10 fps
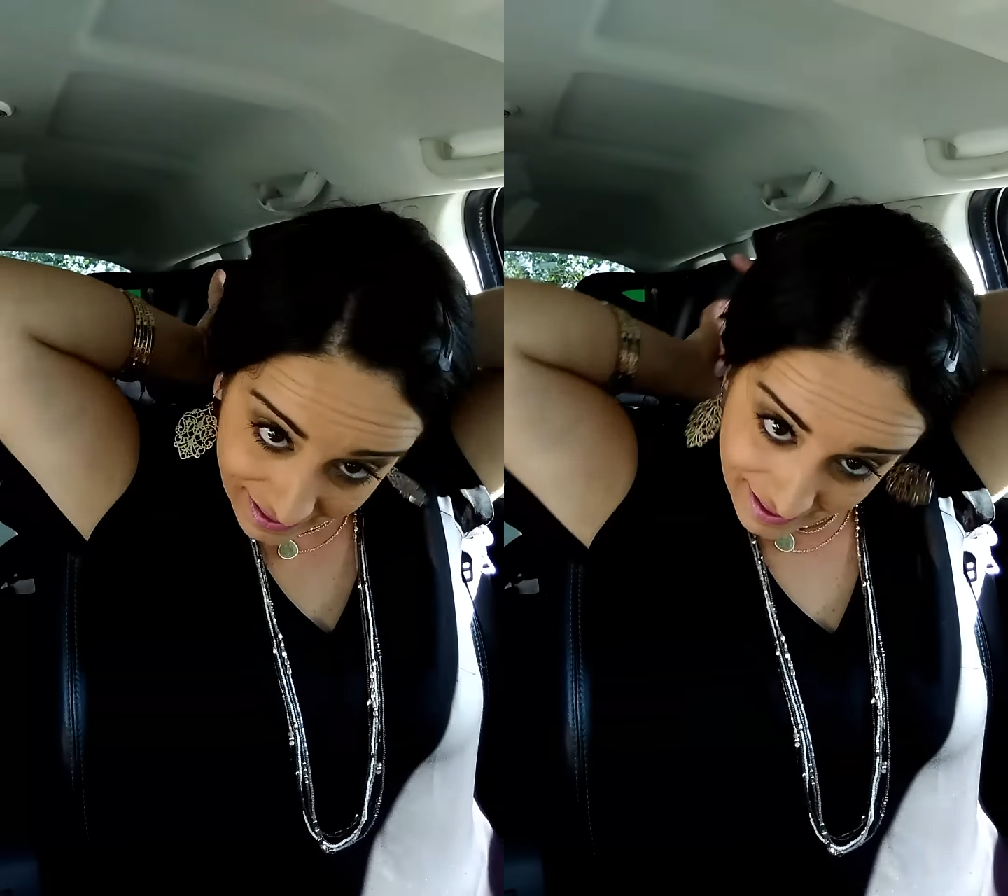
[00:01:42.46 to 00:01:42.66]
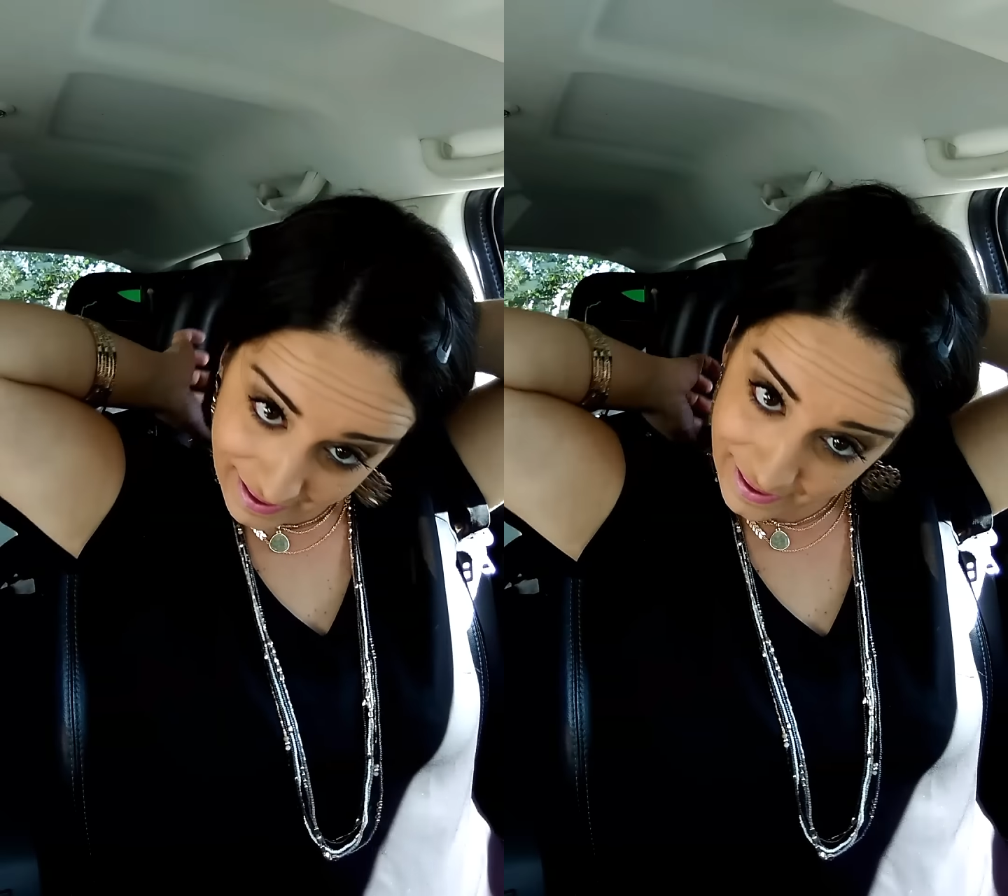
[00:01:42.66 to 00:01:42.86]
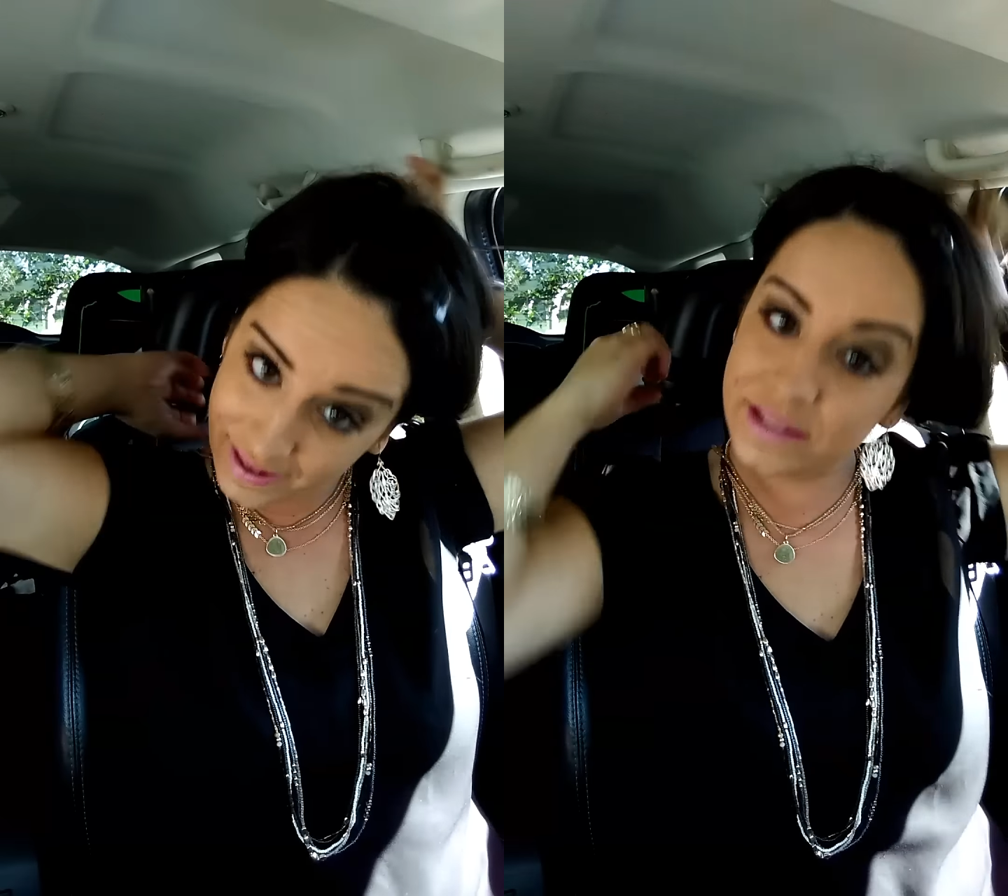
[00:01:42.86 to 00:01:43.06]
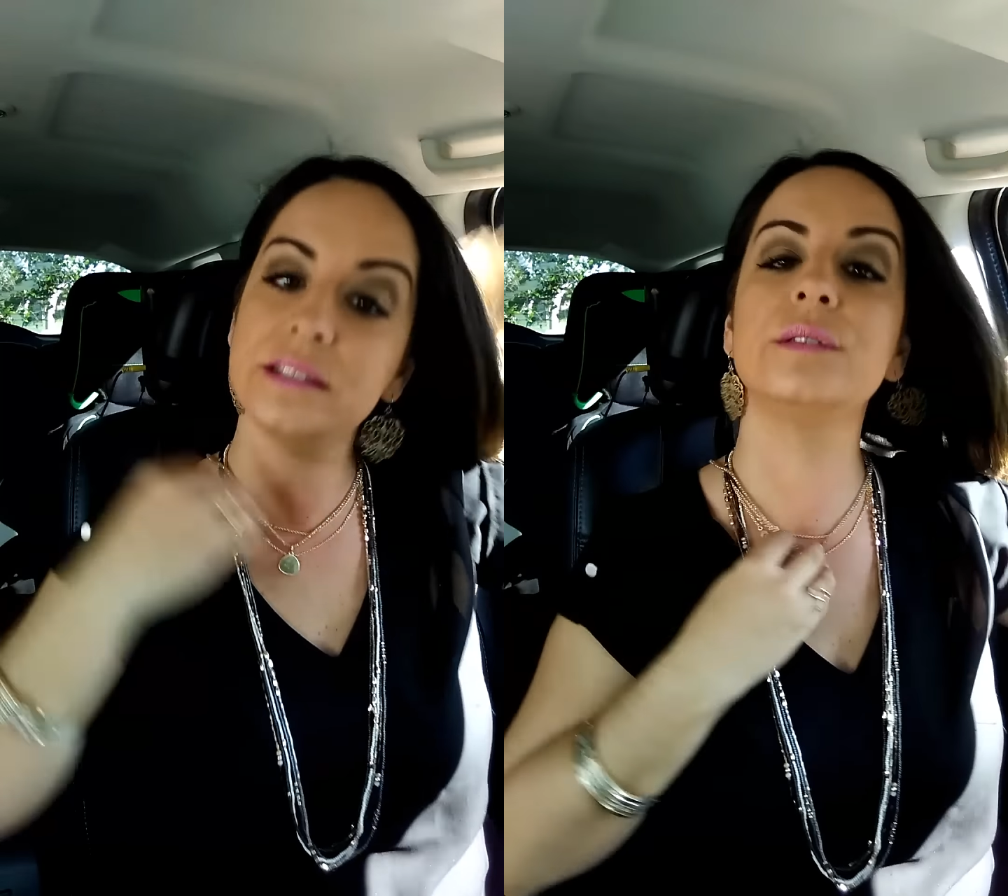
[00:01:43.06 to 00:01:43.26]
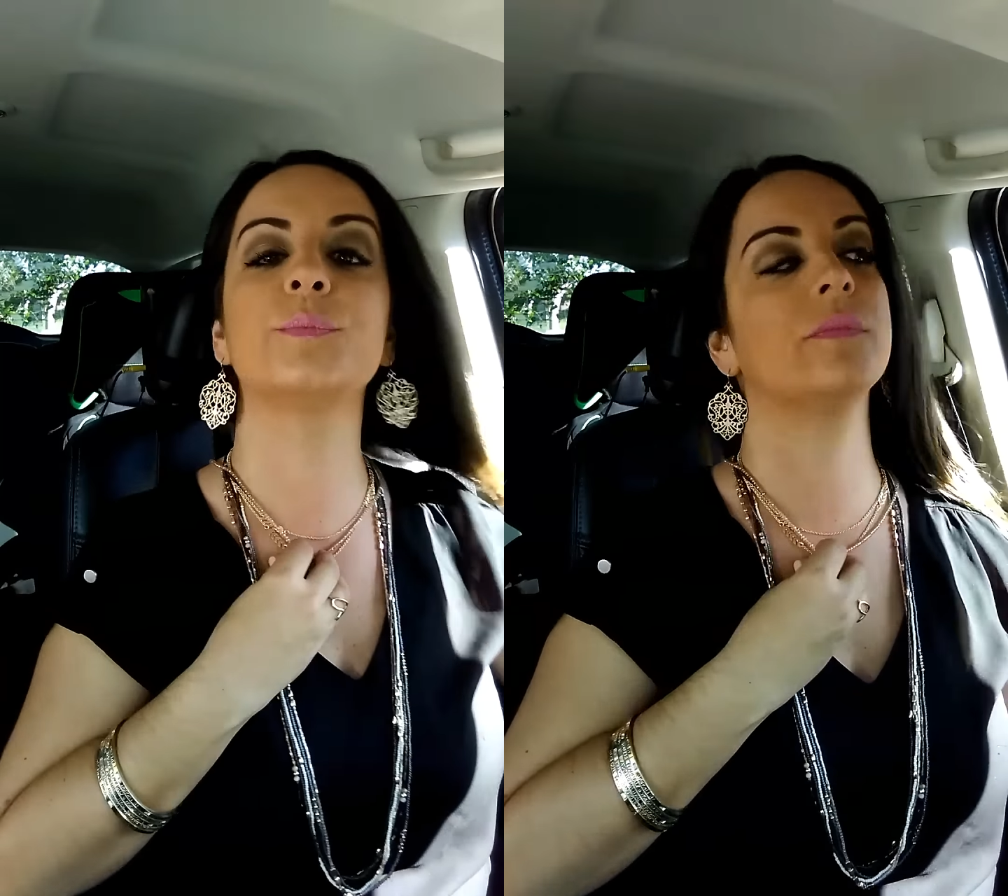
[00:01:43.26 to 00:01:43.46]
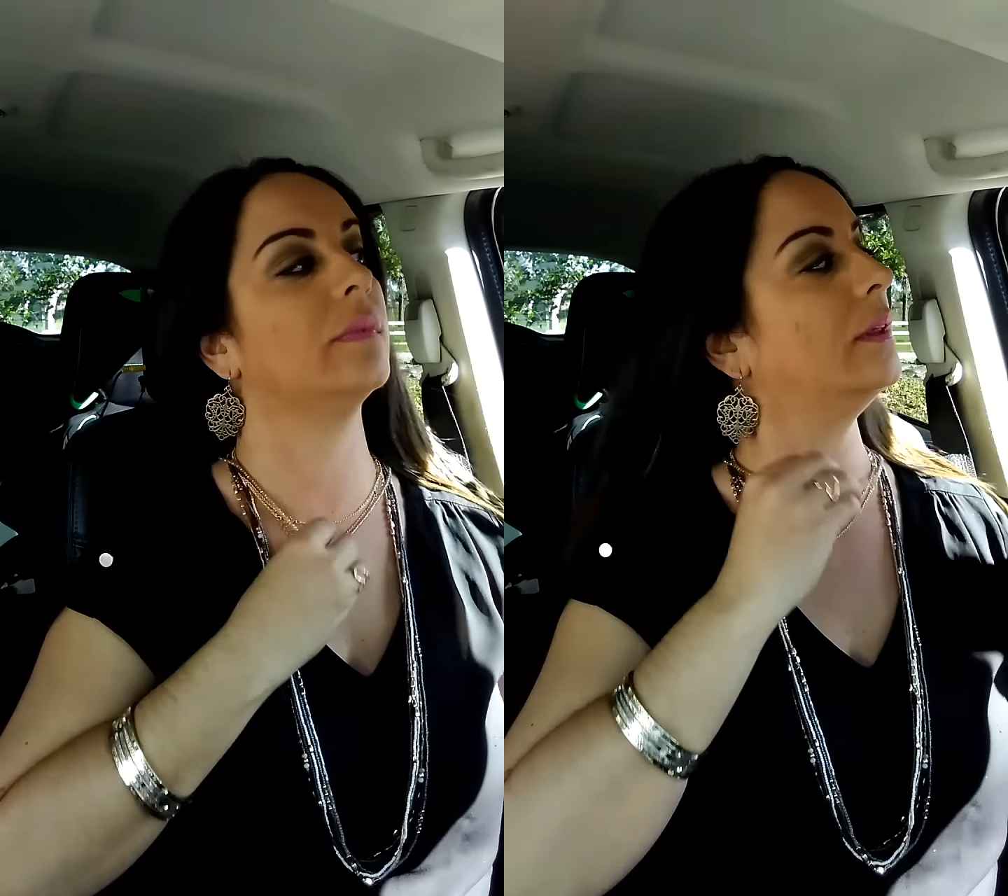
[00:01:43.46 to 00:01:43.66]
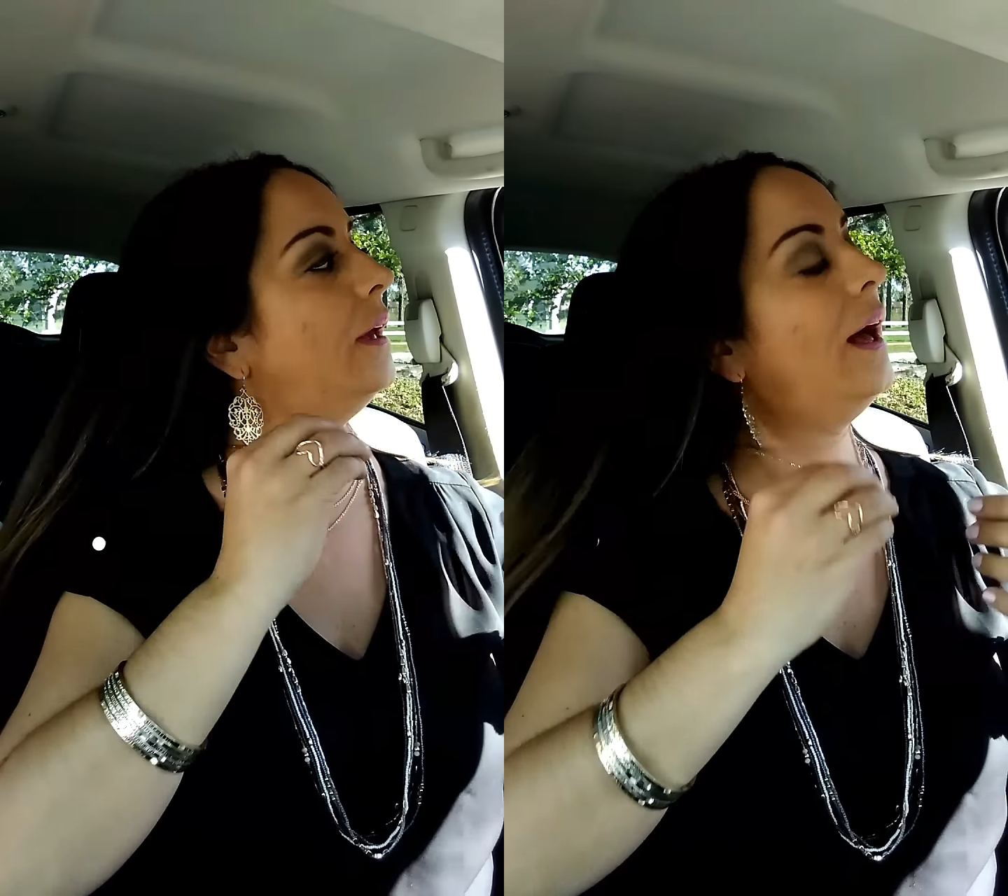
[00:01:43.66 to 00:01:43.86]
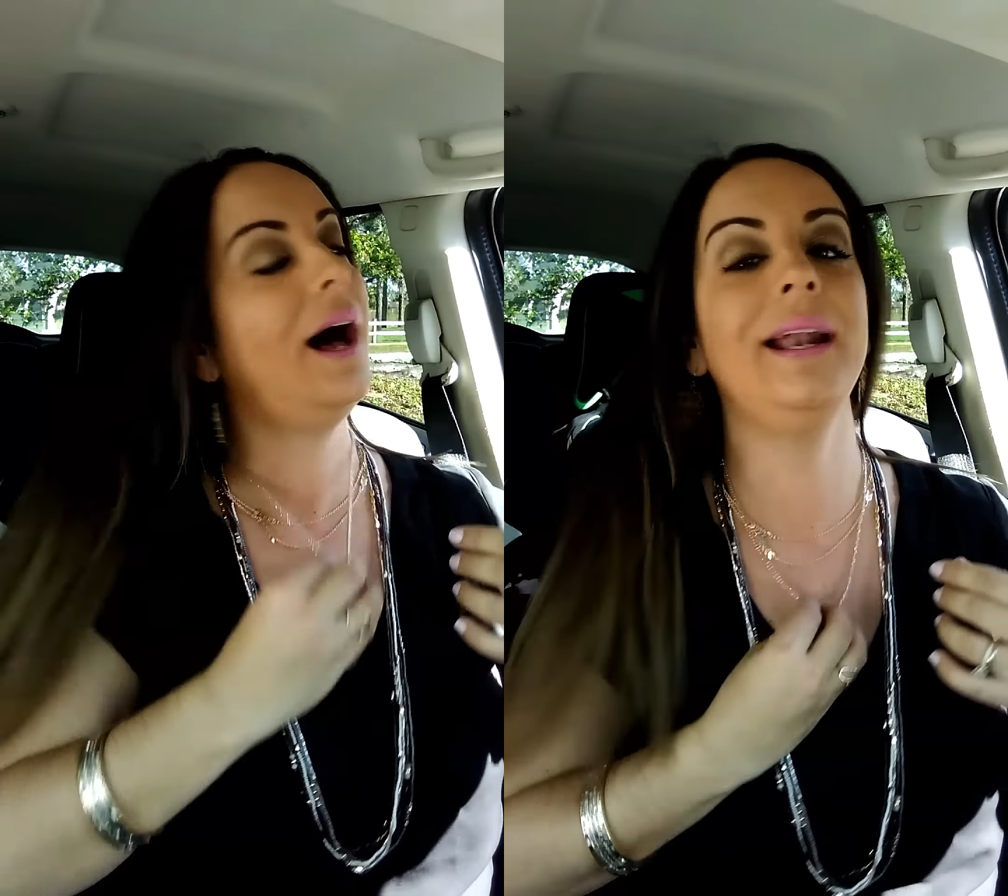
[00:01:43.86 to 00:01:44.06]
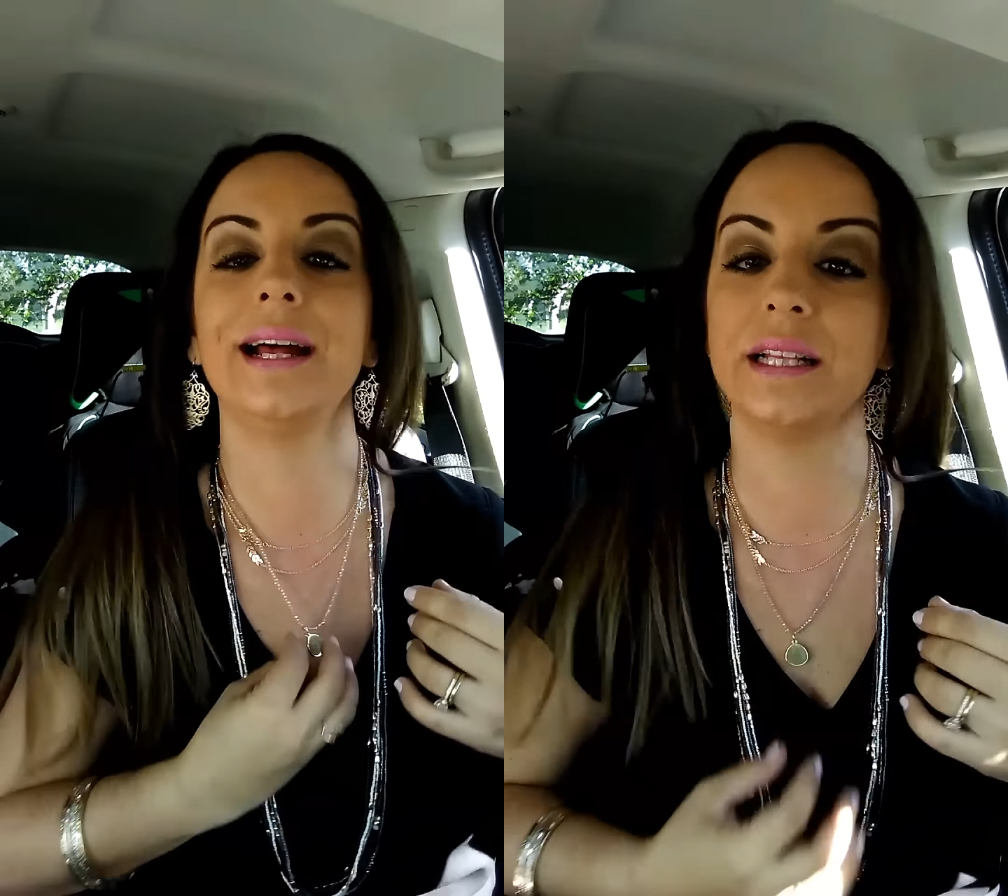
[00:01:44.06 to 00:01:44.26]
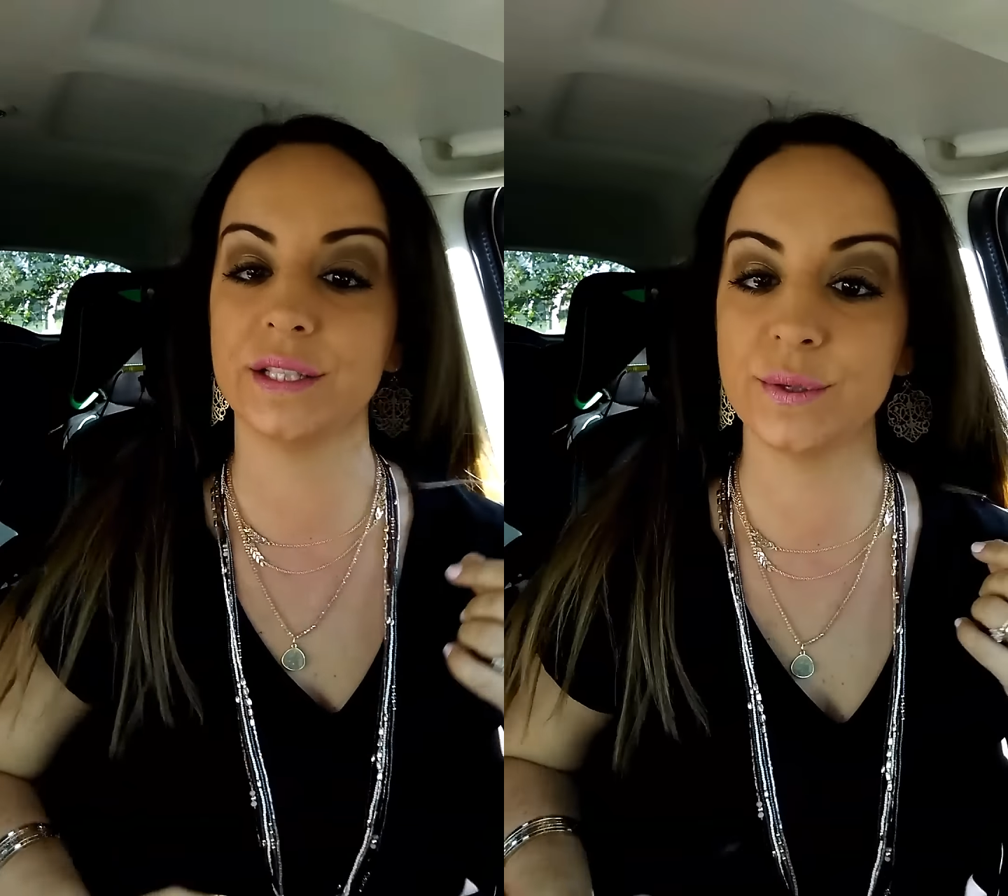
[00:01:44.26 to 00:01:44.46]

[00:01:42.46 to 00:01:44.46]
as a necklace.